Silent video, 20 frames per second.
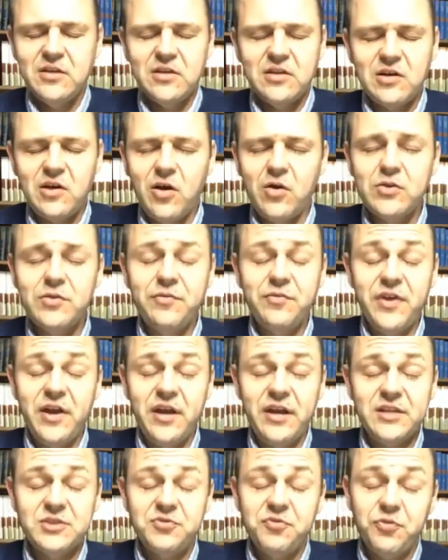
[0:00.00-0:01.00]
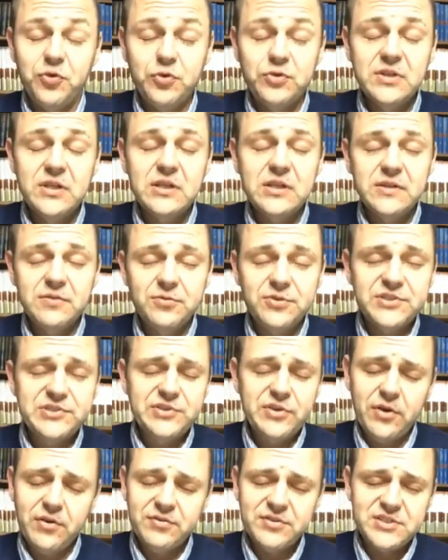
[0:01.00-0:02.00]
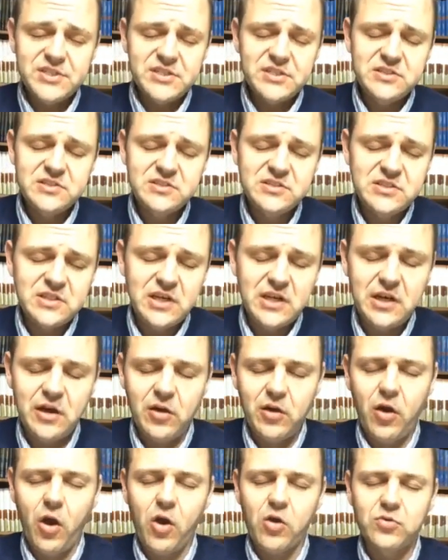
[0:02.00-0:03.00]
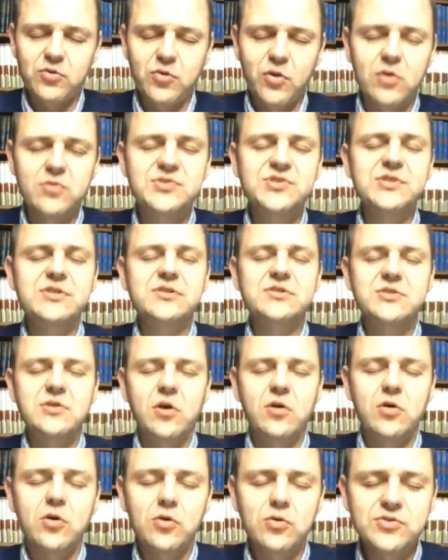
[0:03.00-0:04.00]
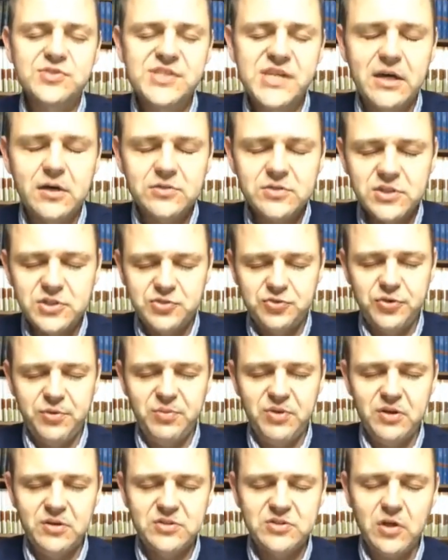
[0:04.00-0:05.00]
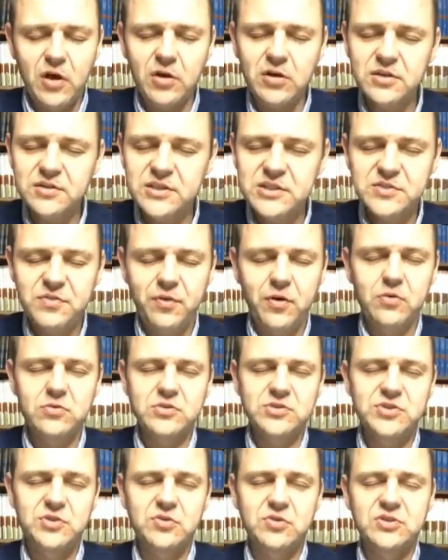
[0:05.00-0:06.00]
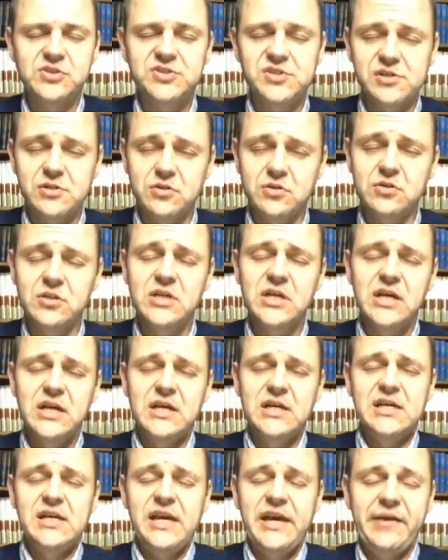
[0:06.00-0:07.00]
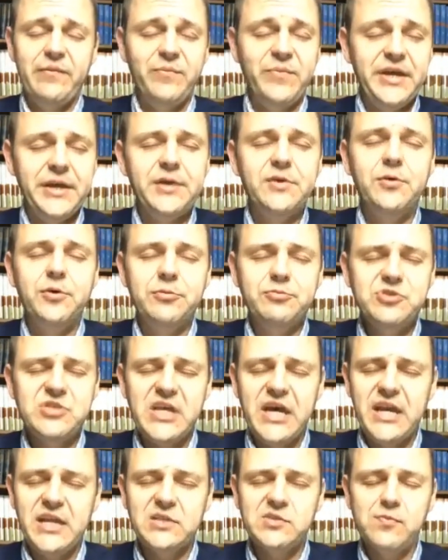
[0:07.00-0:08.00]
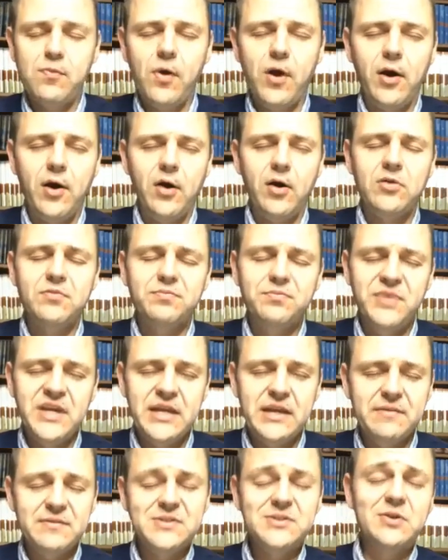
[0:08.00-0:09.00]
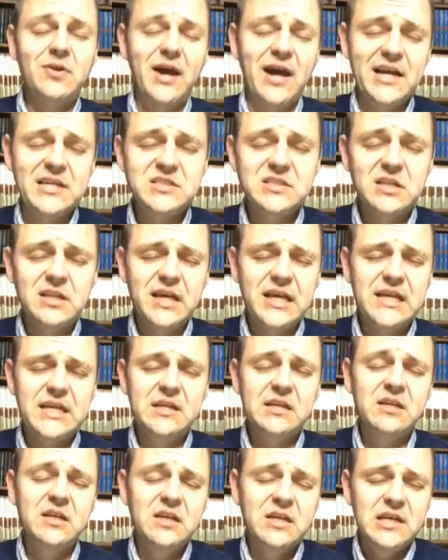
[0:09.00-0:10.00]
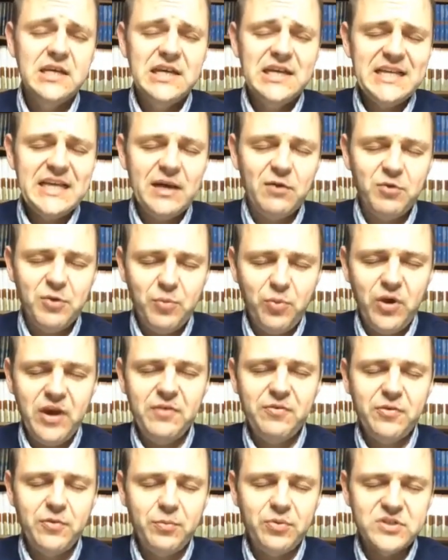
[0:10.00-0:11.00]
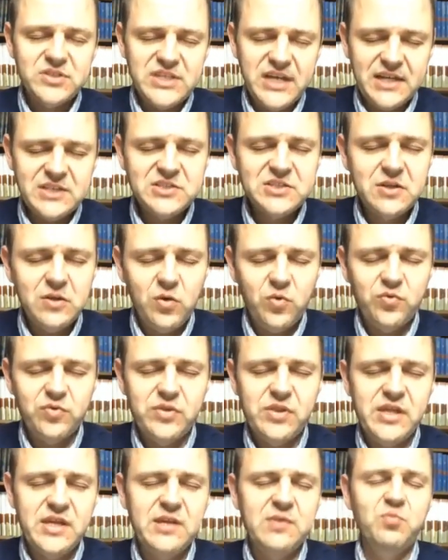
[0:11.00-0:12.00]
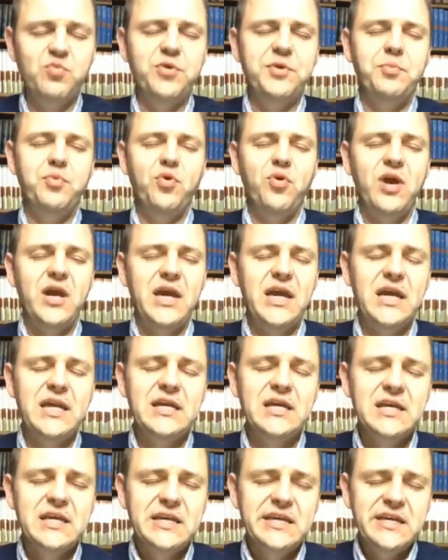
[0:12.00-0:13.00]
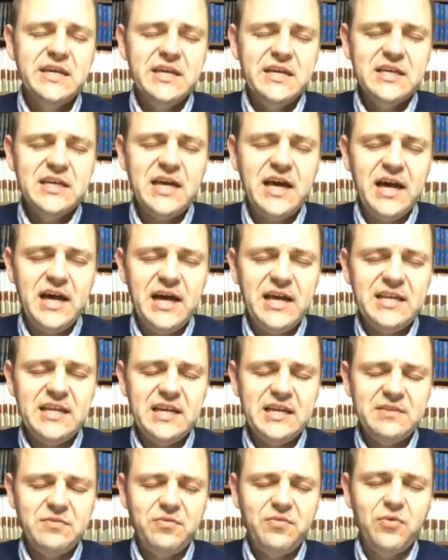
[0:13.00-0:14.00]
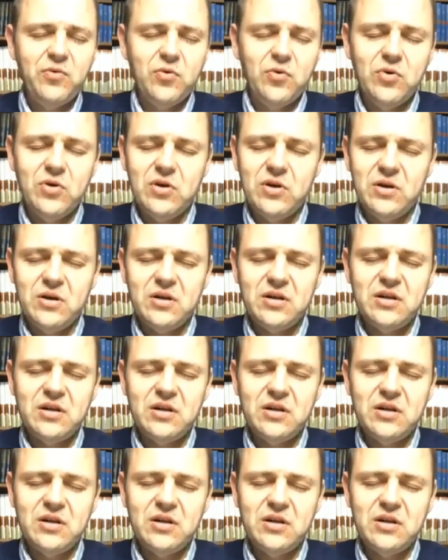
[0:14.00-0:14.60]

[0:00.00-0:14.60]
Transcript: all the various food delivery services, our, our grocers, our wholesale distributors, all of these folks who are still in big group settings while many of us are isolated. God, we pray for protection over them. We pray, God, for